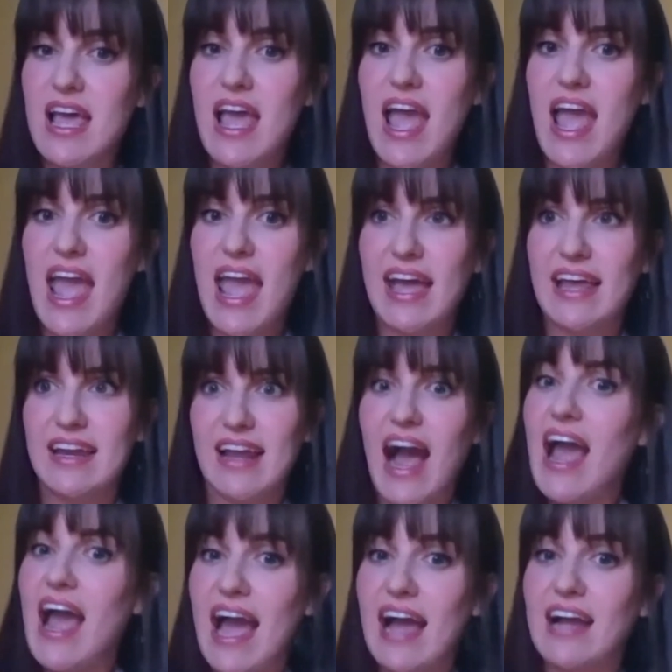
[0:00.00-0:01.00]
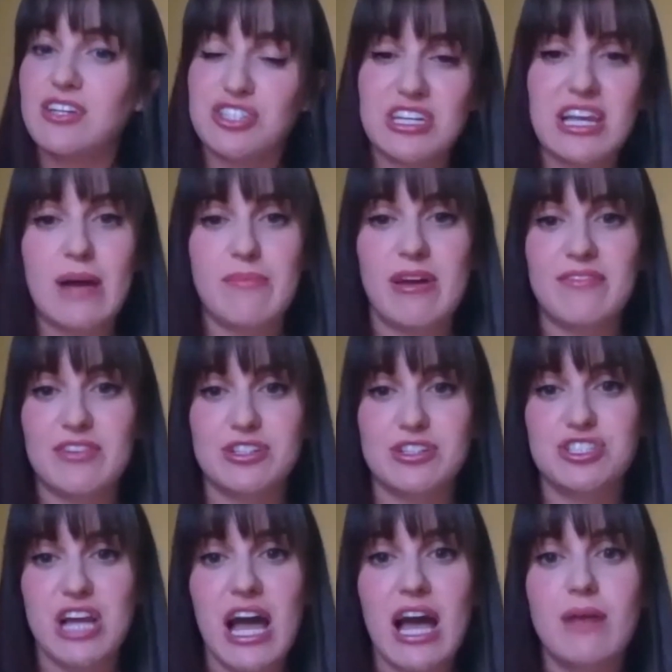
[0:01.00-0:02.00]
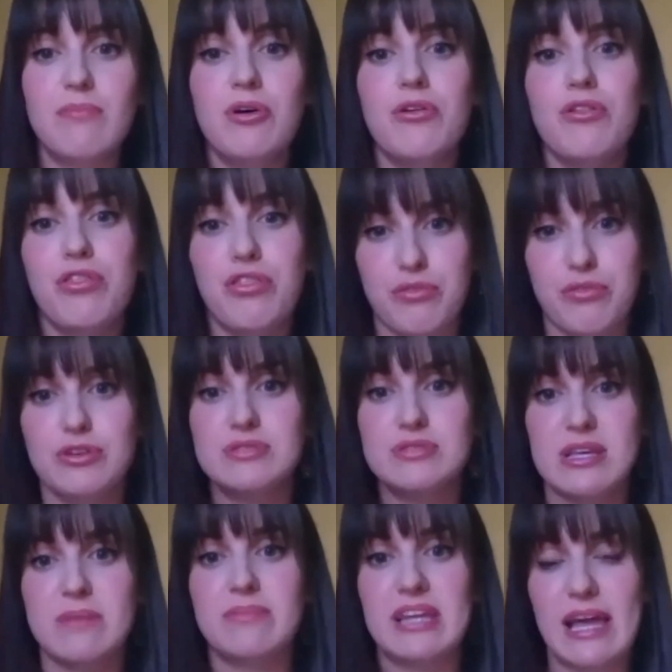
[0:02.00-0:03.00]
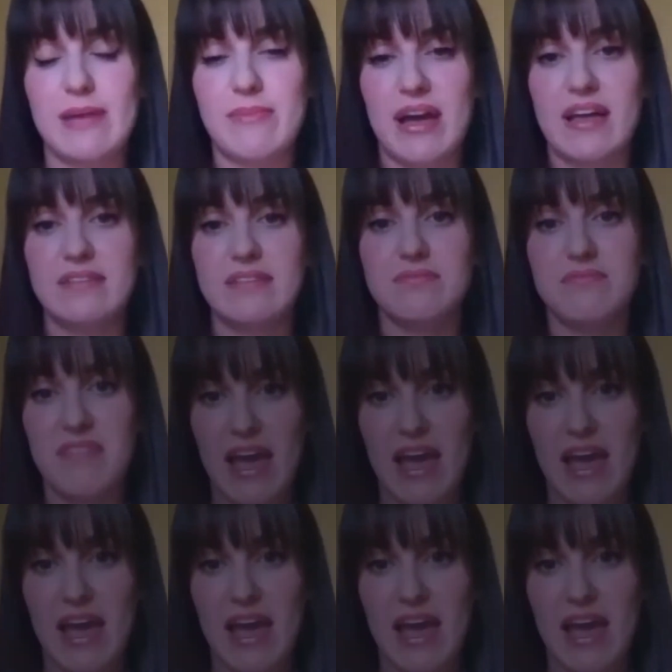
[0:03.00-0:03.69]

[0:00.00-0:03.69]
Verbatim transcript: and I actually got my first job through somebody I met that